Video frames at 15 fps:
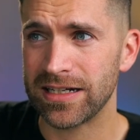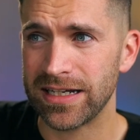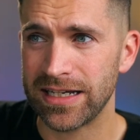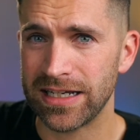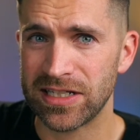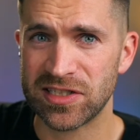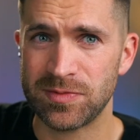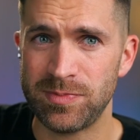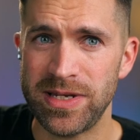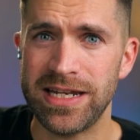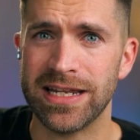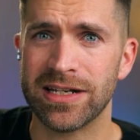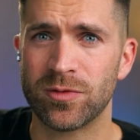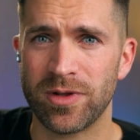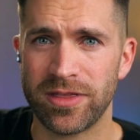
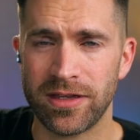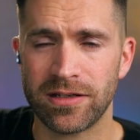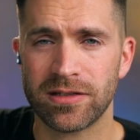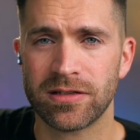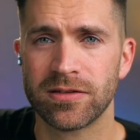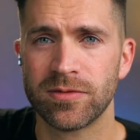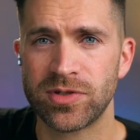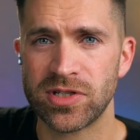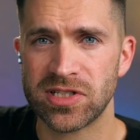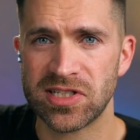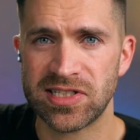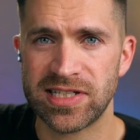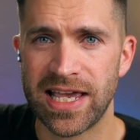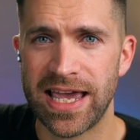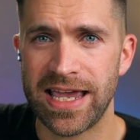expedient with it, which is to
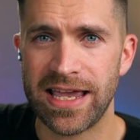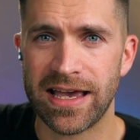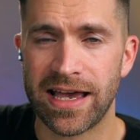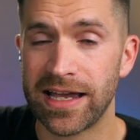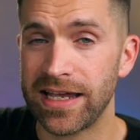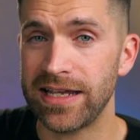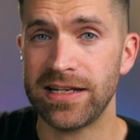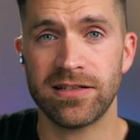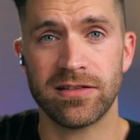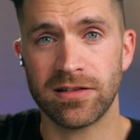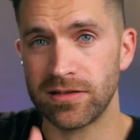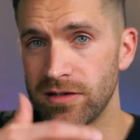say, I